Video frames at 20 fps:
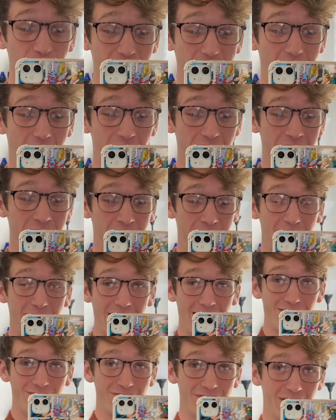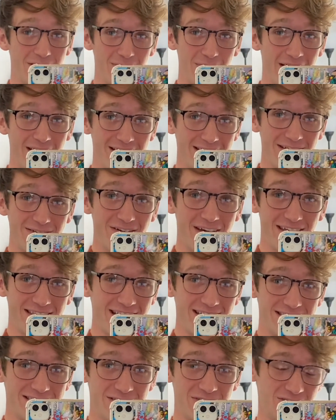all know that I'm Velma anyway.
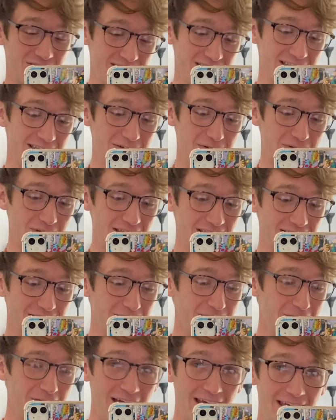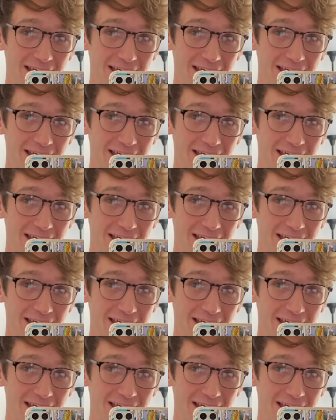That's just literally who I